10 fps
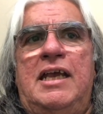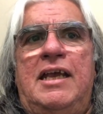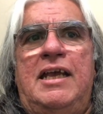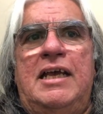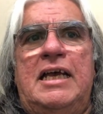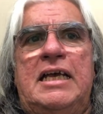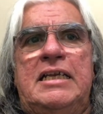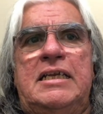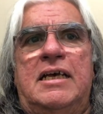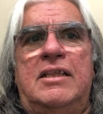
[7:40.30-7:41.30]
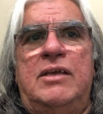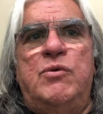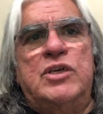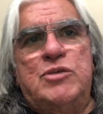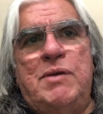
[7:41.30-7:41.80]
and they
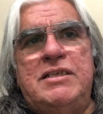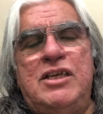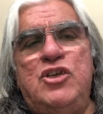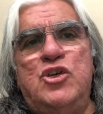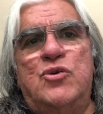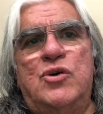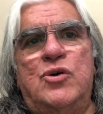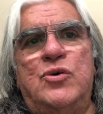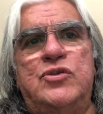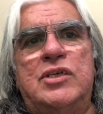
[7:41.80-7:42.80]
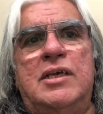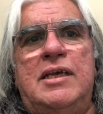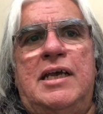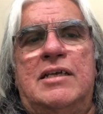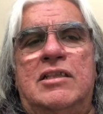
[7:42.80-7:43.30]
were expecting euros,
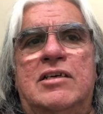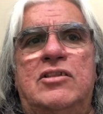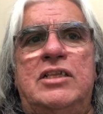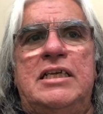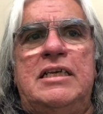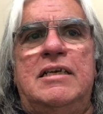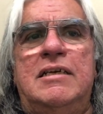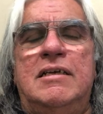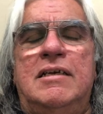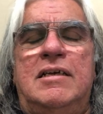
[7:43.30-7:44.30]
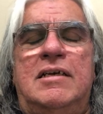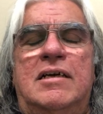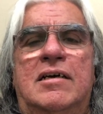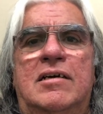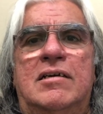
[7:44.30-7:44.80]
and luckily
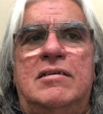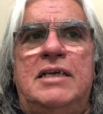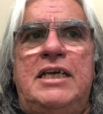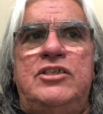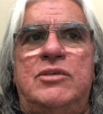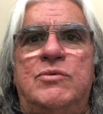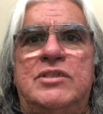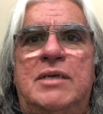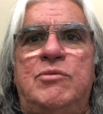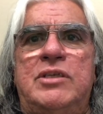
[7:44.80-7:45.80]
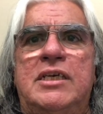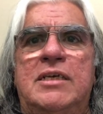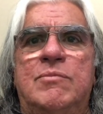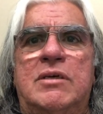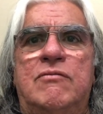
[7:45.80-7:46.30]
our agent was able to get
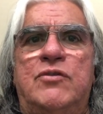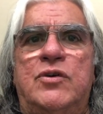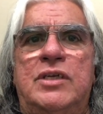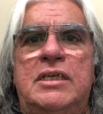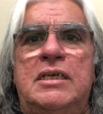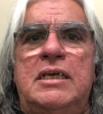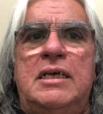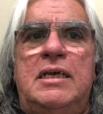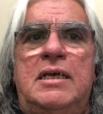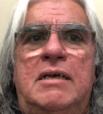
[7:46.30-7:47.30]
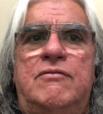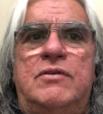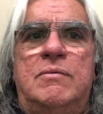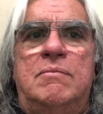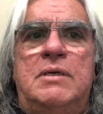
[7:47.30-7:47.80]
them converted
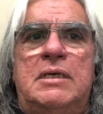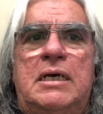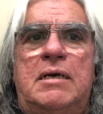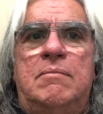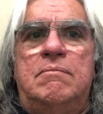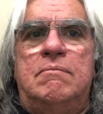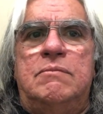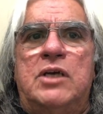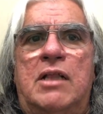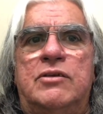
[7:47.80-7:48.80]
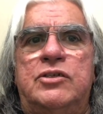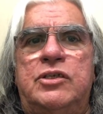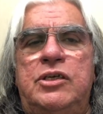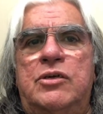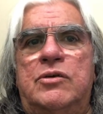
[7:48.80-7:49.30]
from dollars
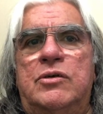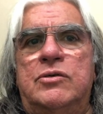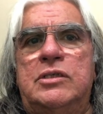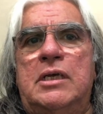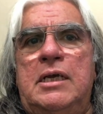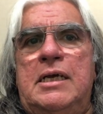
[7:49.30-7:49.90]
to euros.